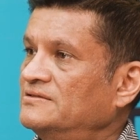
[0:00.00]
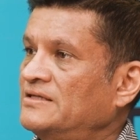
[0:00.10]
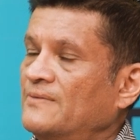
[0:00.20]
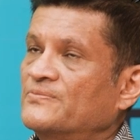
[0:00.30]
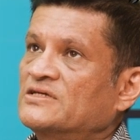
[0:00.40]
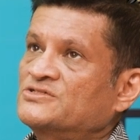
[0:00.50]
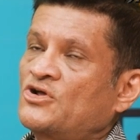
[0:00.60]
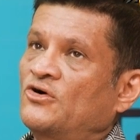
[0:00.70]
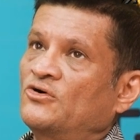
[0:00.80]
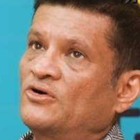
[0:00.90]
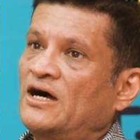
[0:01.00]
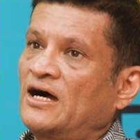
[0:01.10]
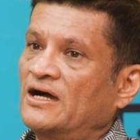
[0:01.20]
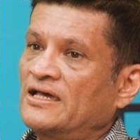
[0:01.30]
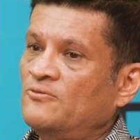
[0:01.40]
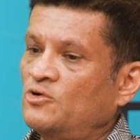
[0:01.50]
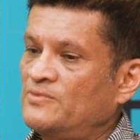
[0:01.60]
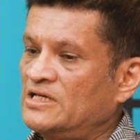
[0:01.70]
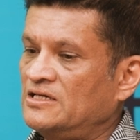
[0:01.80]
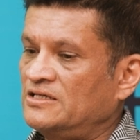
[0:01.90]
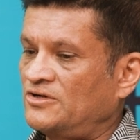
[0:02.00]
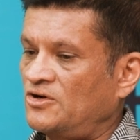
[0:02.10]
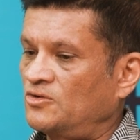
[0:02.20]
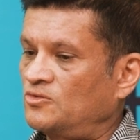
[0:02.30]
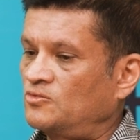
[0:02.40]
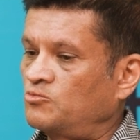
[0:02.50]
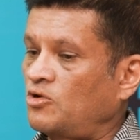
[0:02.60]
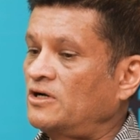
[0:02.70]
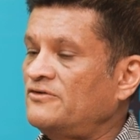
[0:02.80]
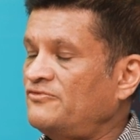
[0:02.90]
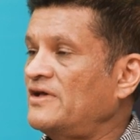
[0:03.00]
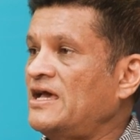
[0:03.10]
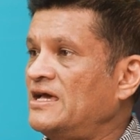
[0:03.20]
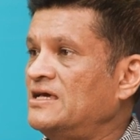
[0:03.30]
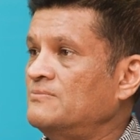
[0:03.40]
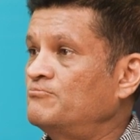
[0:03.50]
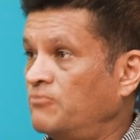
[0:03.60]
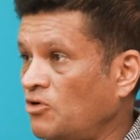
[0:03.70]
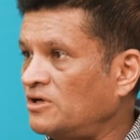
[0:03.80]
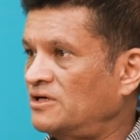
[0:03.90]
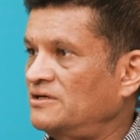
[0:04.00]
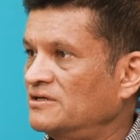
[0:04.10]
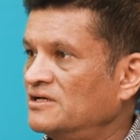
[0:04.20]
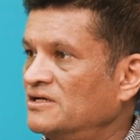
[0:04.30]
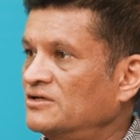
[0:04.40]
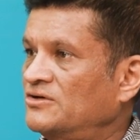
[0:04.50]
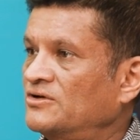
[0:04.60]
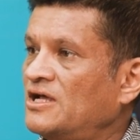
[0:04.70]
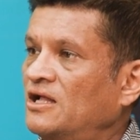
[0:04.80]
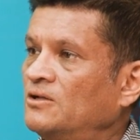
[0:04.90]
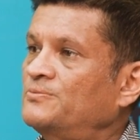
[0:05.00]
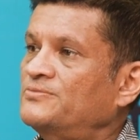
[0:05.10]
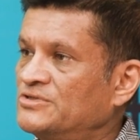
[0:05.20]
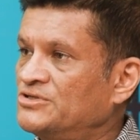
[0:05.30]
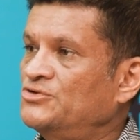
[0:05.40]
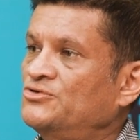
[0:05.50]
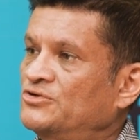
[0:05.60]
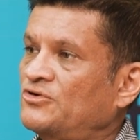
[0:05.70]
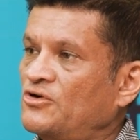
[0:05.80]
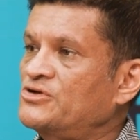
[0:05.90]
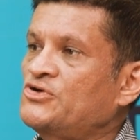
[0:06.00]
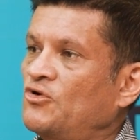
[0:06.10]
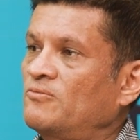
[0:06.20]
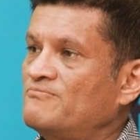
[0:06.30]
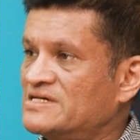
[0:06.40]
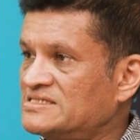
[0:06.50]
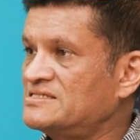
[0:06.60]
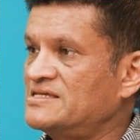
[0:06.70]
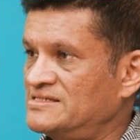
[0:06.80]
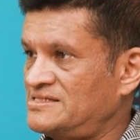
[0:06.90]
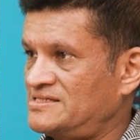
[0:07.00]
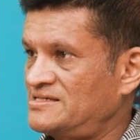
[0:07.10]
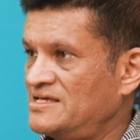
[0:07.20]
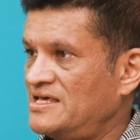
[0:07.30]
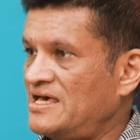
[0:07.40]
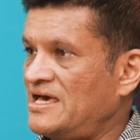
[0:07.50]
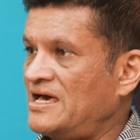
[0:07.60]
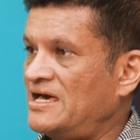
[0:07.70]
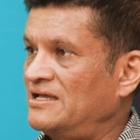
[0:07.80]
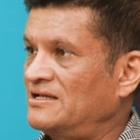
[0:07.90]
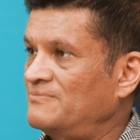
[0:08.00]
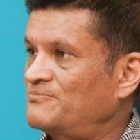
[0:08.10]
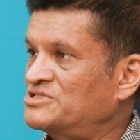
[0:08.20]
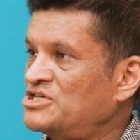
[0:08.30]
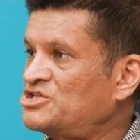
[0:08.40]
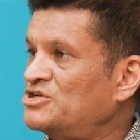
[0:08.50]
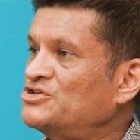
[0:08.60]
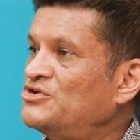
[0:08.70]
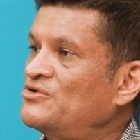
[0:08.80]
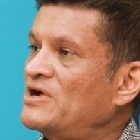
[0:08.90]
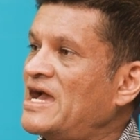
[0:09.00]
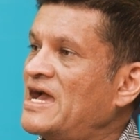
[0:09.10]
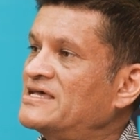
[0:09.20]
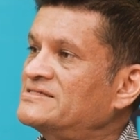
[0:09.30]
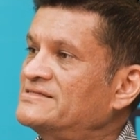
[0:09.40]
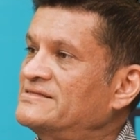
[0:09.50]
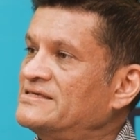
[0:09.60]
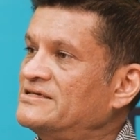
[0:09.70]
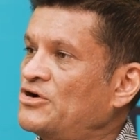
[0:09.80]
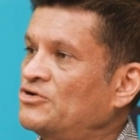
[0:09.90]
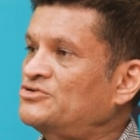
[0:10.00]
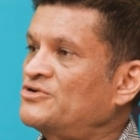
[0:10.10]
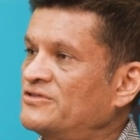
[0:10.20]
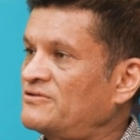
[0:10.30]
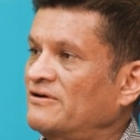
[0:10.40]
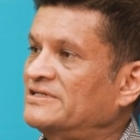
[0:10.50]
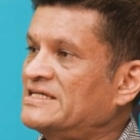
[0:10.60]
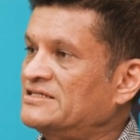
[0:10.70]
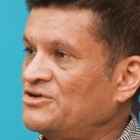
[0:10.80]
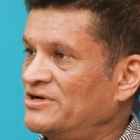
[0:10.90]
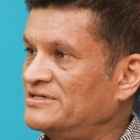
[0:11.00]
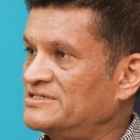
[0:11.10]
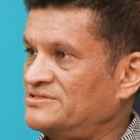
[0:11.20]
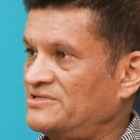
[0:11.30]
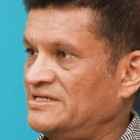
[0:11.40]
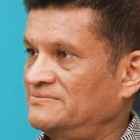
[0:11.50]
Yeah. So it would be, what if a book could help you grow your business and position you as the go-to authority in your industry?